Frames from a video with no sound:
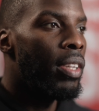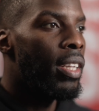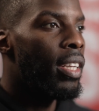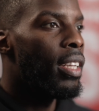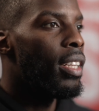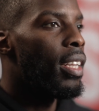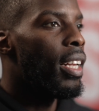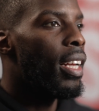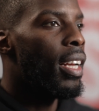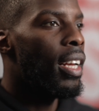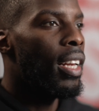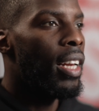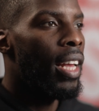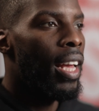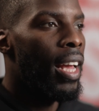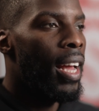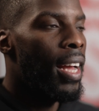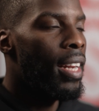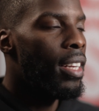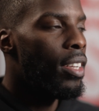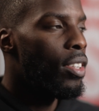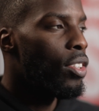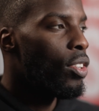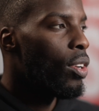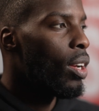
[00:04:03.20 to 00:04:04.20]
thinking they're going to hit
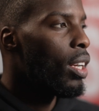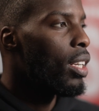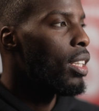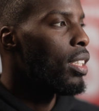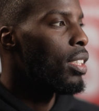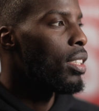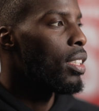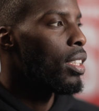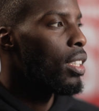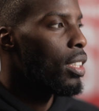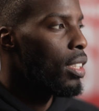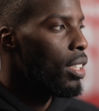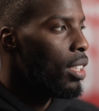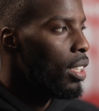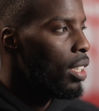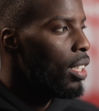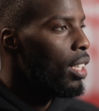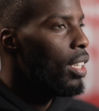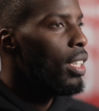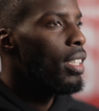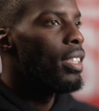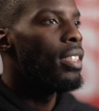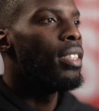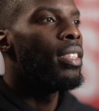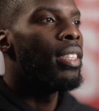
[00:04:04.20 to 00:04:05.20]
and then you, I need to
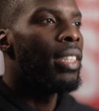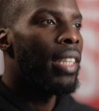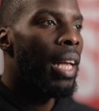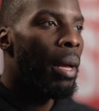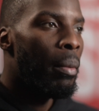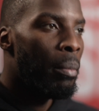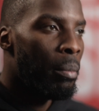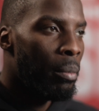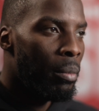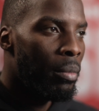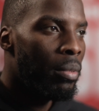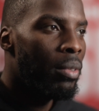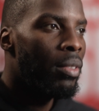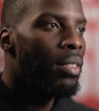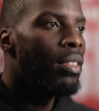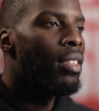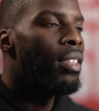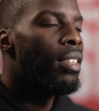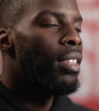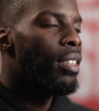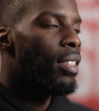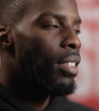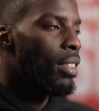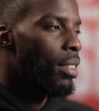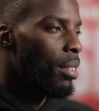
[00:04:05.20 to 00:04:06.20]
stamp,
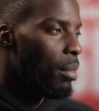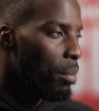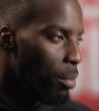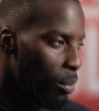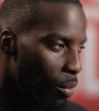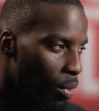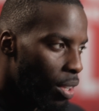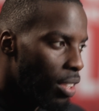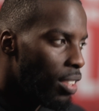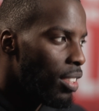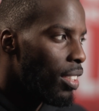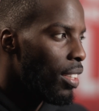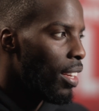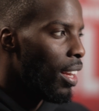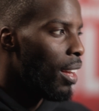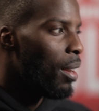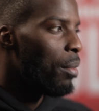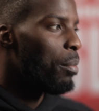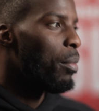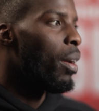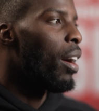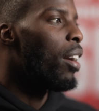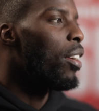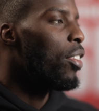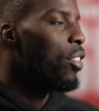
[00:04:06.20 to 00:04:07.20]
once again,
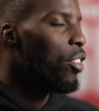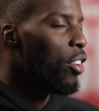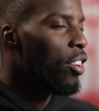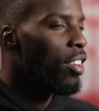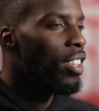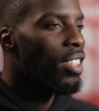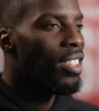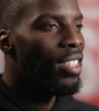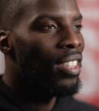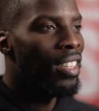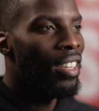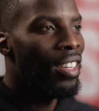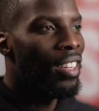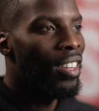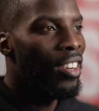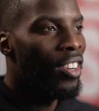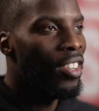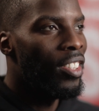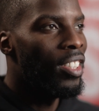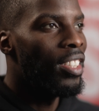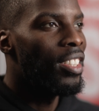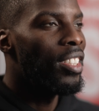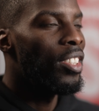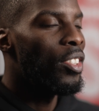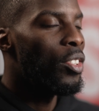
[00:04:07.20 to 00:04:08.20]
my authority
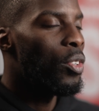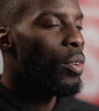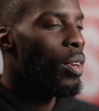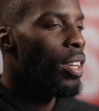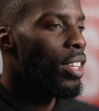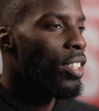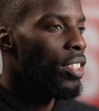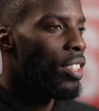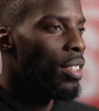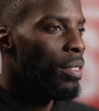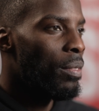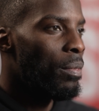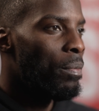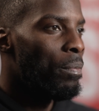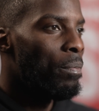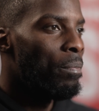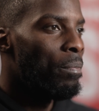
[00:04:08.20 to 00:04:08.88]
on the situation.